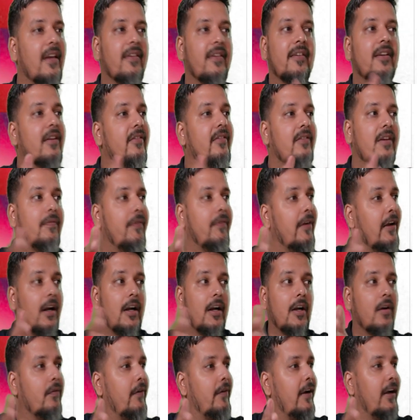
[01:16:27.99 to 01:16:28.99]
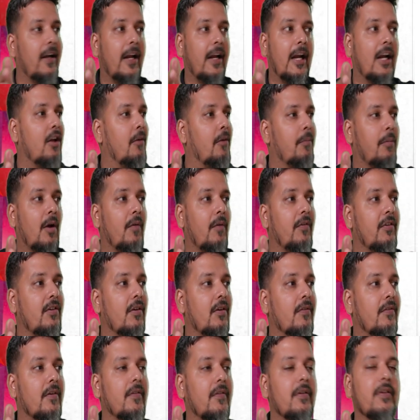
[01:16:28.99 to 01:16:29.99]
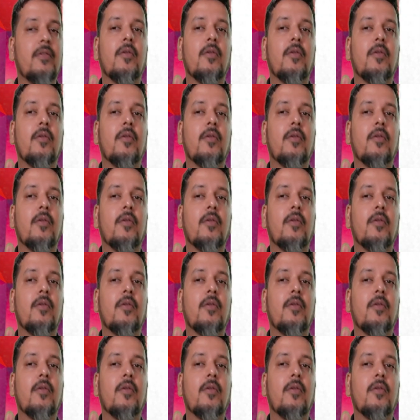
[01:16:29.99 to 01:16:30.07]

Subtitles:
it is difficult to find date of provision of service.